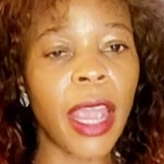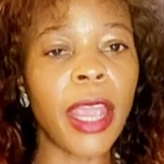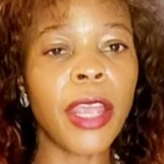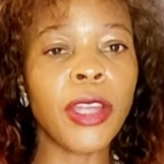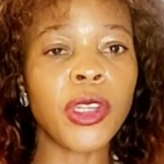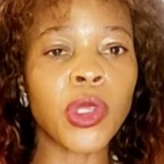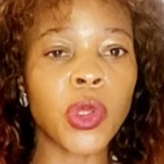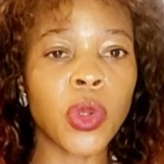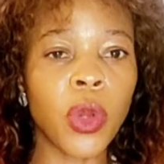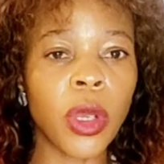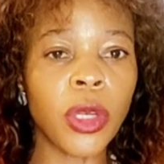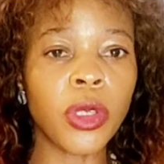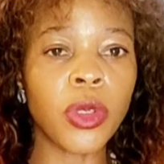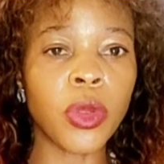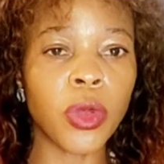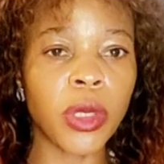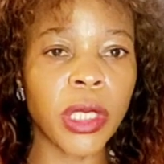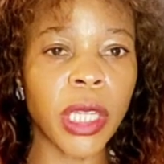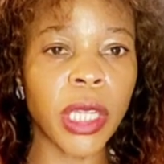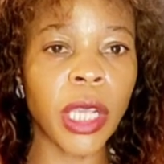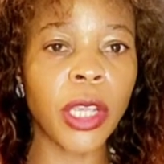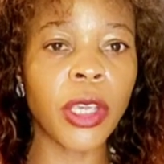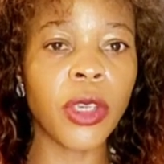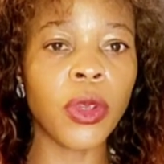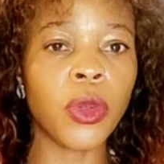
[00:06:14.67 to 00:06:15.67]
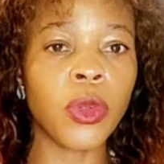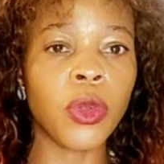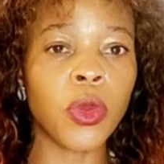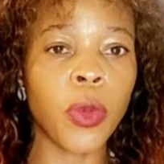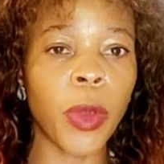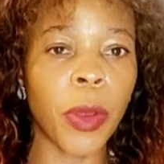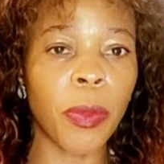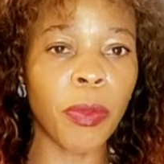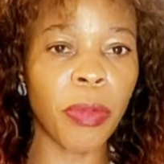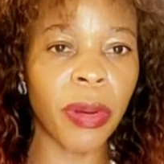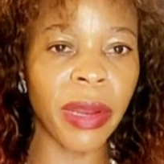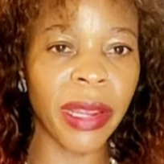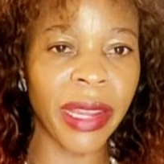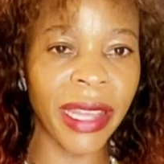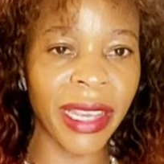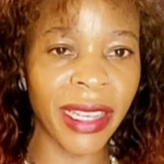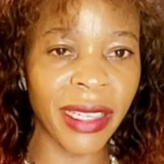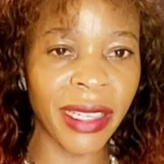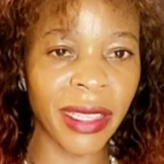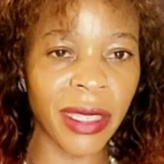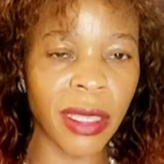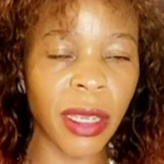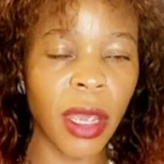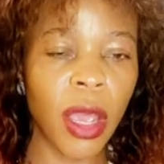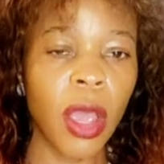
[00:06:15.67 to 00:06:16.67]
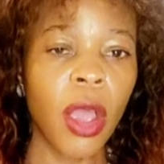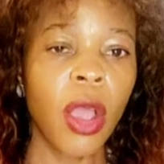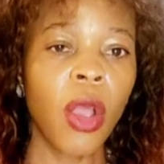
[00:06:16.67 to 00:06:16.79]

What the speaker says: it's going to take you to a place